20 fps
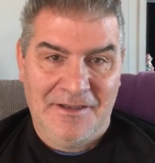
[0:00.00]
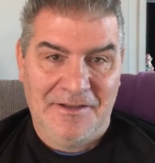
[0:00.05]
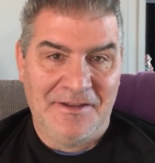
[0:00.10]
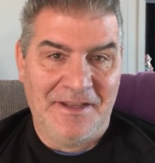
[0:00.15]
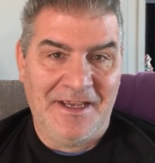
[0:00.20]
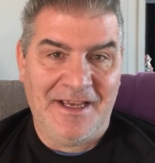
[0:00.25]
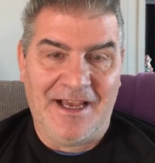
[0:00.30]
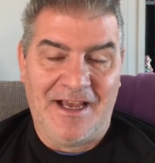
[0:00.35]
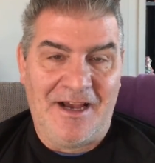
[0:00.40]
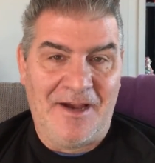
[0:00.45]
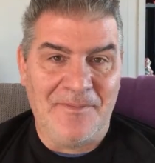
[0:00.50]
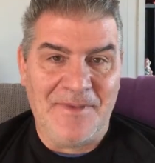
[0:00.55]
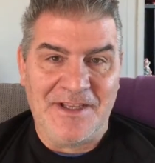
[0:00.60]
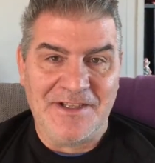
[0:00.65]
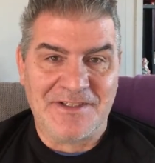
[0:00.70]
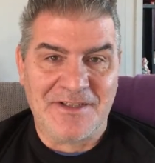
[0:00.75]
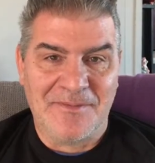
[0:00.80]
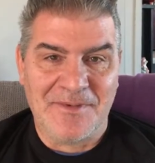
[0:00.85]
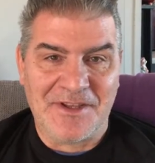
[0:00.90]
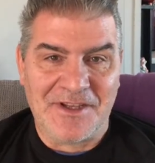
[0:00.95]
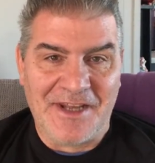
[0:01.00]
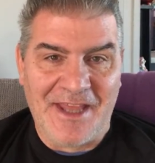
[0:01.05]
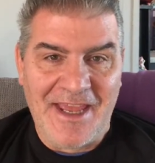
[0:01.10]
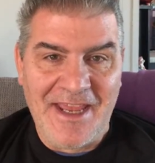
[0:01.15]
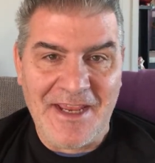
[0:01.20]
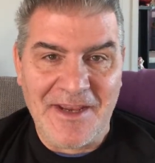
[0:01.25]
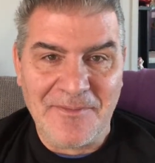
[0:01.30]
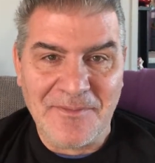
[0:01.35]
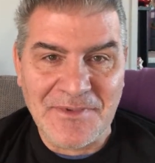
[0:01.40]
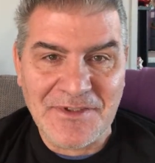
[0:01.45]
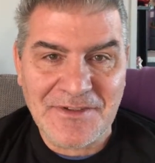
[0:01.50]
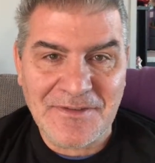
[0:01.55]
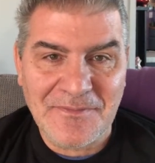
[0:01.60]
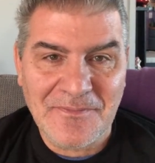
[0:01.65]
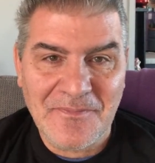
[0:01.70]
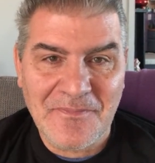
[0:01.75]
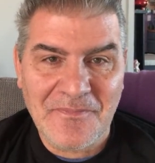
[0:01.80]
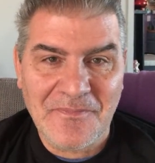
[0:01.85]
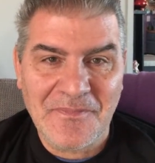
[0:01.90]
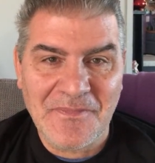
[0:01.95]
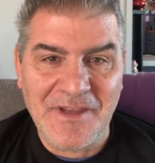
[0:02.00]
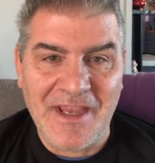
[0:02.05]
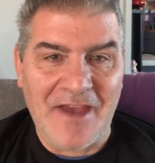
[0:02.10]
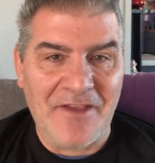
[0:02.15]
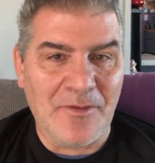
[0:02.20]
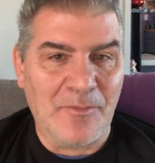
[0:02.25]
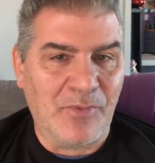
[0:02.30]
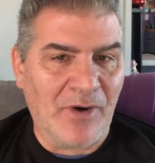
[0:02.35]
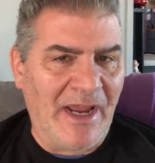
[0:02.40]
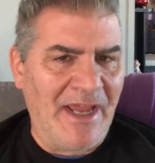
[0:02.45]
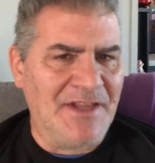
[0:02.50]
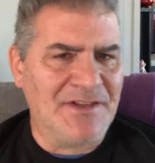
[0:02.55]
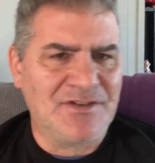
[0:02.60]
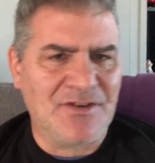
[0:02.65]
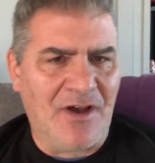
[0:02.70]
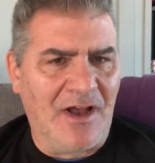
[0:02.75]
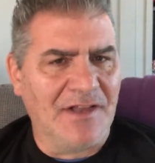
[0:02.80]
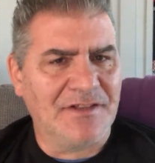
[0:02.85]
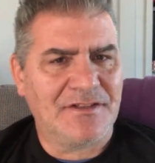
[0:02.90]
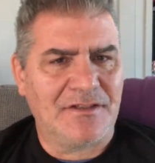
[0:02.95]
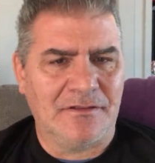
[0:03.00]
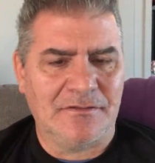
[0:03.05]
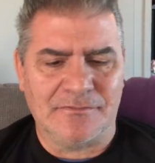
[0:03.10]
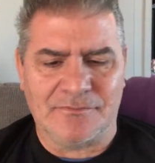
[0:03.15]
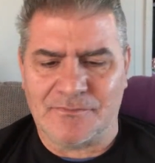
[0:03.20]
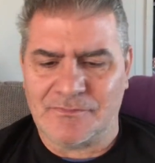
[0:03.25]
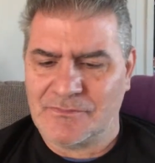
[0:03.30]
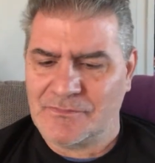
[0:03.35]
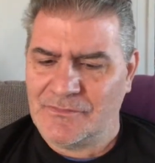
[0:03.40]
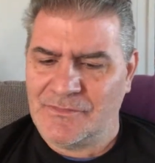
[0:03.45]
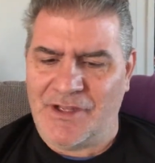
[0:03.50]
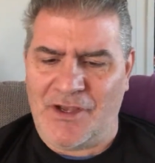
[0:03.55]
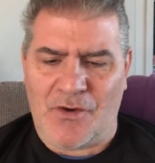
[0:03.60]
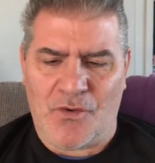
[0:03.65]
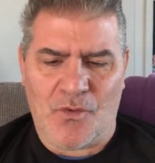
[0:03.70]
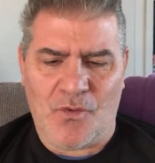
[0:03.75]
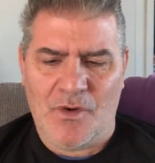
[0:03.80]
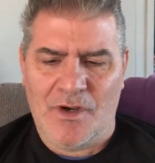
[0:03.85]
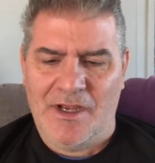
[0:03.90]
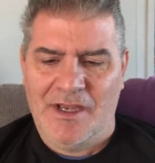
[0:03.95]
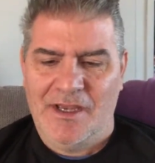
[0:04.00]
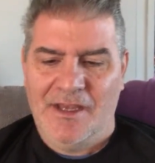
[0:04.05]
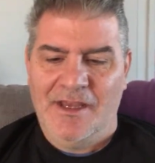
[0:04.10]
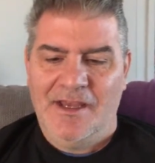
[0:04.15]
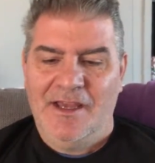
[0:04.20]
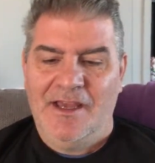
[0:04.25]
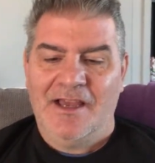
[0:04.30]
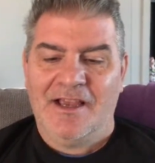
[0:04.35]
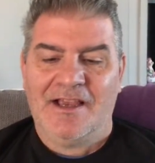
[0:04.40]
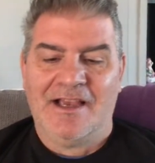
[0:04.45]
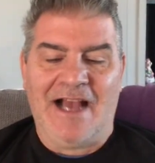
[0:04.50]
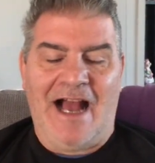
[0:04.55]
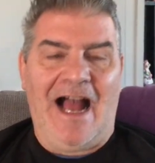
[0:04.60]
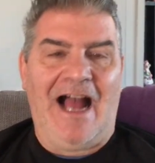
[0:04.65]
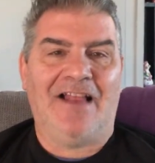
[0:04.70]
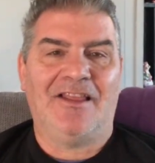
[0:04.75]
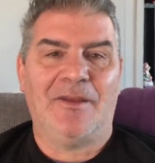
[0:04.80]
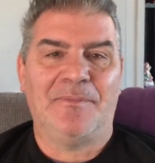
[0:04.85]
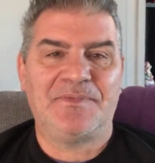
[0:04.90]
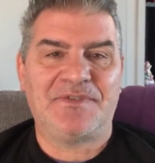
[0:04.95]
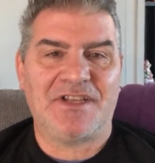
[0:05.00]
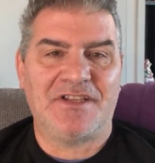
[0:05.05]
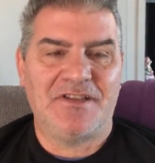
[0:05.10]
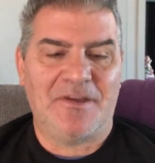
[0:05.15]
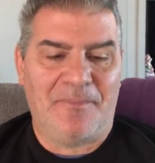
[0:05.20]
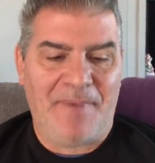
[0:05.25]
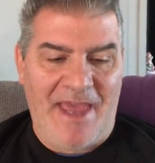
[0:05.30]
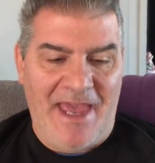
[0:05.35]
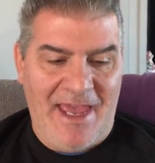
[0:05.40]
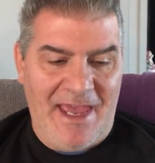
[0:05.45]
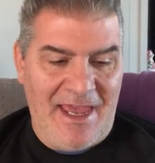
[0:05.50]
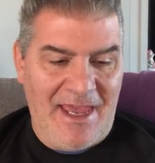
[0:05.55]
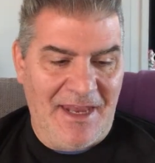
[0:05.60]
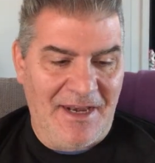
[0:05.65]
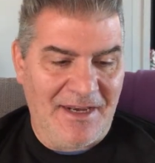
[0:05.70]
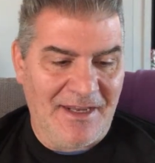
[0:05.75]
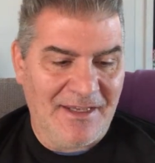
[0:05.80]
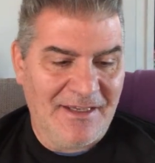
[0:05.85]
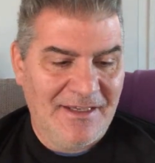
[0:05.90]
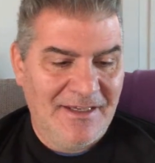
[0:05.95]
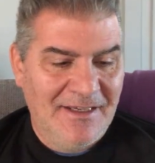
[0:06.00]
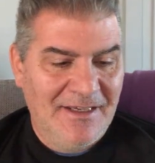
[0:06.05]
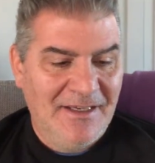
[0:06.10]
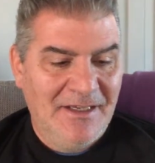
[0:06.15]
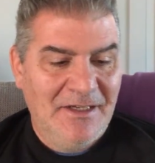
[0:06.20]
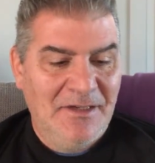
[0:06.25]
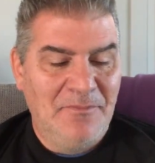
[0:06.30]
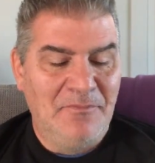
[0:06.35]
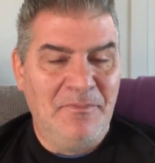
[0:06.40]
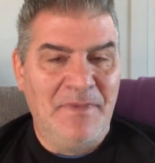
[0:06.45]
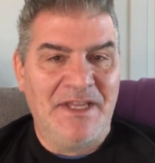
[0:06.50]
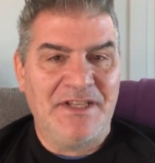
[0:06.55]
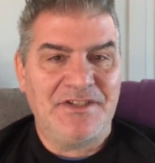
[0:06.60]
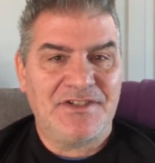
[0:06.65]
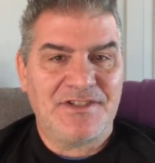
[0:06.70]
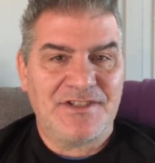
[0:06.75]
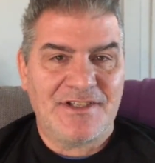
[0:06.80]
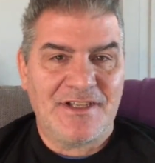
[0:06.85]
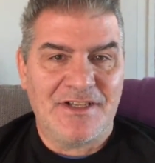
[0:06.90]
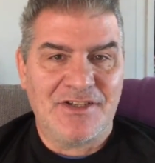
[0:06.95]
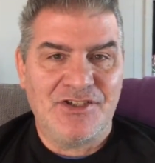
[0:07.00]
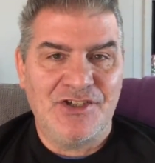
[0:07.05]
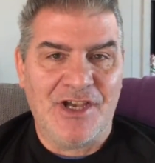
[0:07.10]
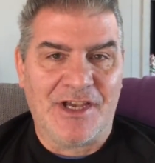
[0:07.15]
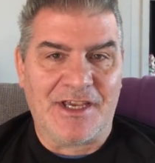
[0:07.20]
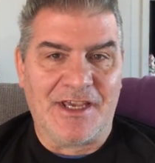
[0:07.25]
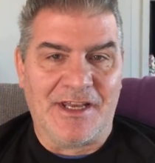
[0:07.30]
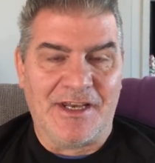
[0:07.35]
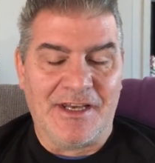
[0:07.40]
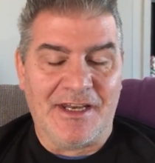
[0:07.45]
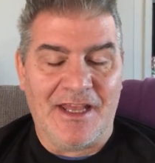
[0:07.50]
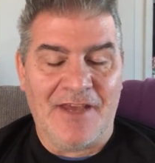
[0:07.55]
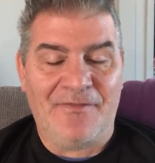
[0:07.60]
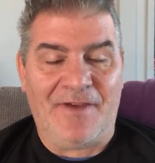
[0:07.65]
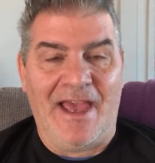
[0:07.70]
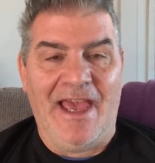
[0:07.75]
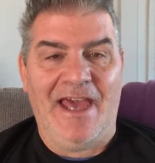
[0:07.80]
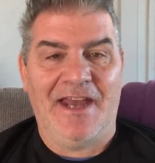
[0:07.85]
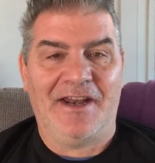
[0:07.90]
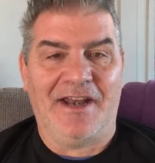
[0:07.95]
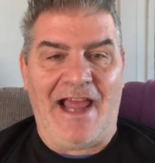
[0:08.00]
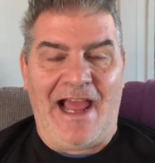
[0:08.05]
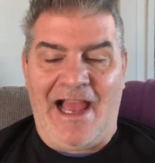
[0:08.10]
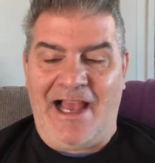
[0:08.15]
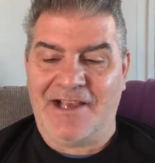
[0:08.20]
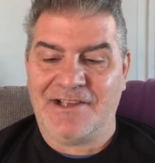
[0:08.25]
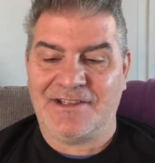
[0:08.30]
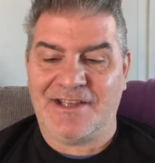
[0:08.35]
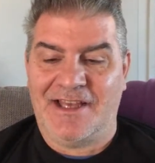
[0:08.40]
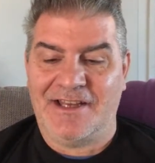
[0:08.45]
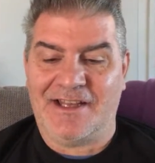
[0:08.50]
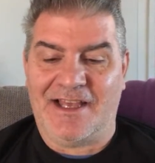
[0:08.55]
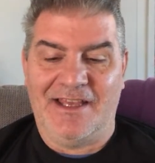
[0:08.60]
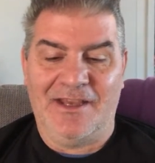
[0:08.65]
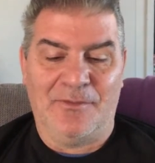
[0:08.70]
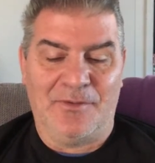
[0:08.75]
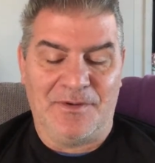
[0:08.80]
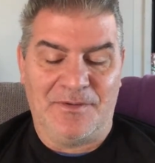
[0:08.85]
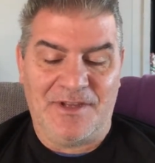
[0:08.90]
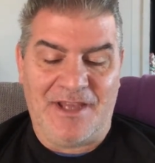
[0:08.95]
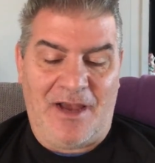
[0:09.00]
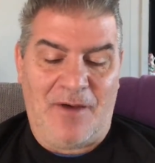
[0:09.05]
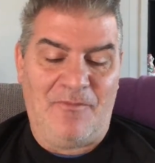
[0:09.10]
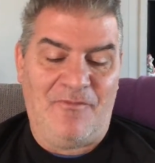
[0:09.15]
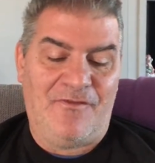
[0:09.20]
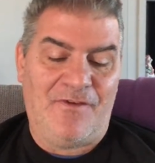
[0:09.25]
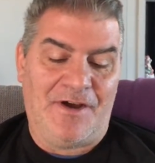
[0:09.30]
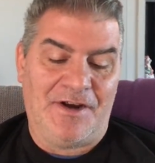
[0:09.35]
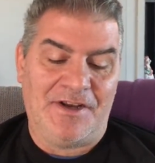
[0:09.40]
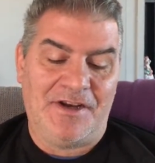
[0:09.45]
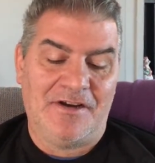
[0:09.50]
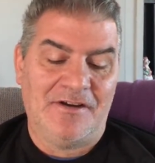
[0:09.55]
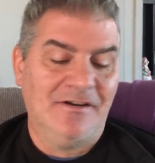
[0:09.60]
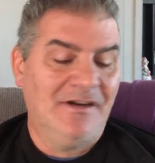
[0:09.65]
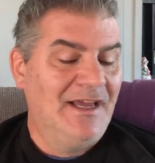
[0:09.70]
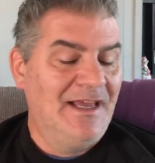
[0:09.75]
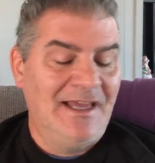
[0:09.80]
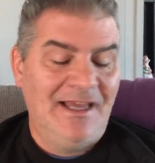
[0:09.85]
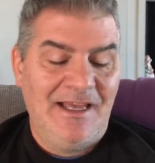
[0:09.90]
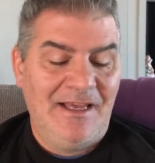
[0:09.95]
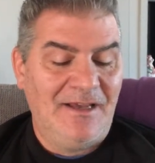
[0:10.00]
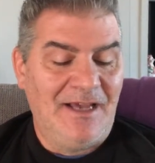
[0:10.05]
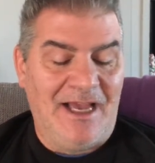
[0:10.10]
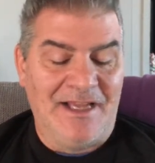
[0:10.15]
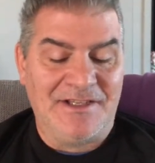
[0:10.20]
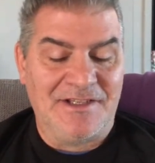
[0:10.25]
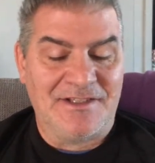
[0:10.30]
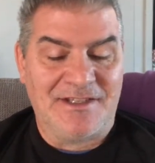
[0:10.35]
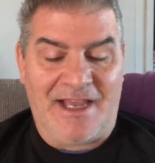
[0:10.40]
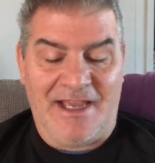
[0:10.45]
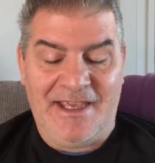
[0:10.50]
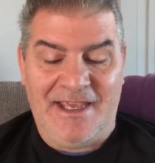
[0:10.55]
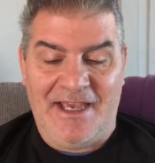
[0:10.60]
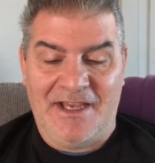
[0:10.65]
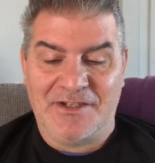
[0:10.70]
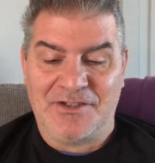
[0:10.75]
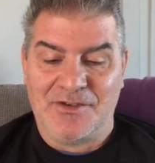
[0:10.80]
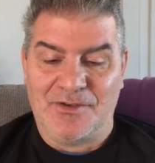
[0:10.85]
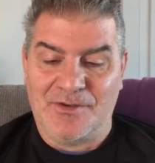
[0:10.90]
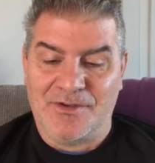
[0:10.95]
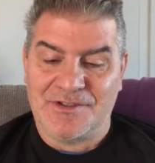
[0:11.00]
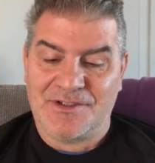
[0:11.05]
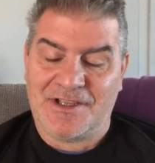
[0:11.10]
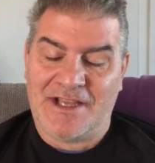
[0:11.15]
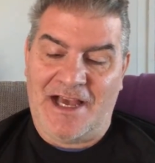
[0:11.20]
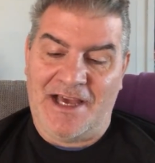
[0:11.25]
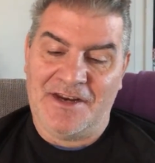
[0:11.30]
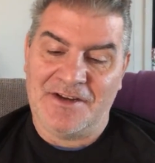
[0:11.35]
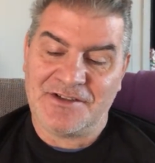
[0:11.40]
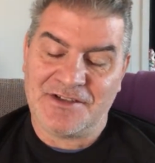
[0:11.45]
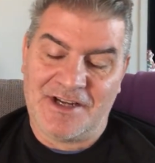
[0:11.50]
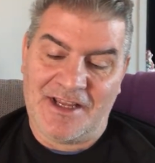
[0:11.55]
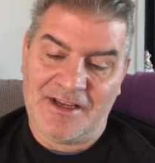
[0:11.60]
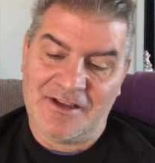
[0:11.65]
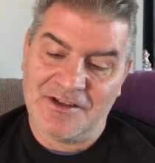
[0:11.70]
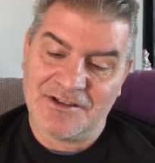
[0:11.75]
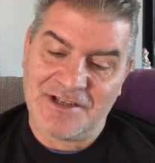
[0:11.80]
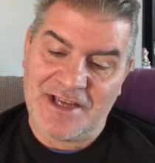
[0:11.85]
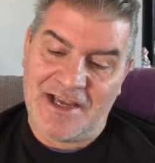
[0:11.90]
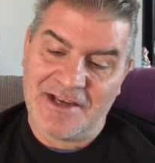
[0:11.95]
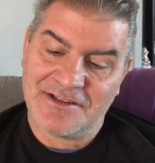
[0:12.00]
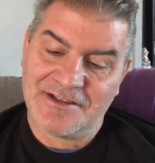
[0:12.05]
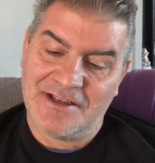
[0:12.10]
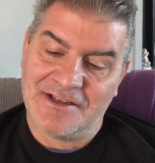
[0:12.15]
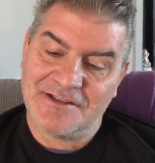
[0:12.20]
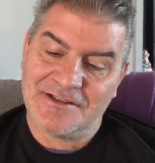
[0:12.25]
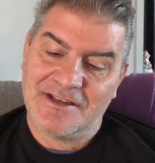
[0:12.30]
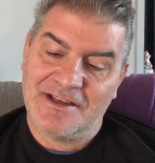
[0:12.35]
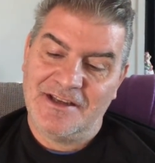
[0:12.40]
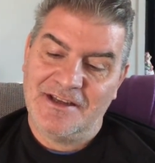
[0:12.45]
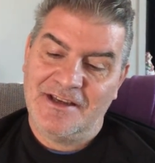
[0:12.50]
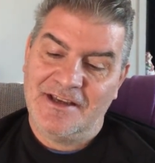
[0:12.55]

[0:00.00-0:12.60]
They got, I mean, some of the names. Yeah, the brain sauce. No. Collops in the pan, mince chicken. If I had an accent, it would sound funnier. I can't do Scottish and English accents.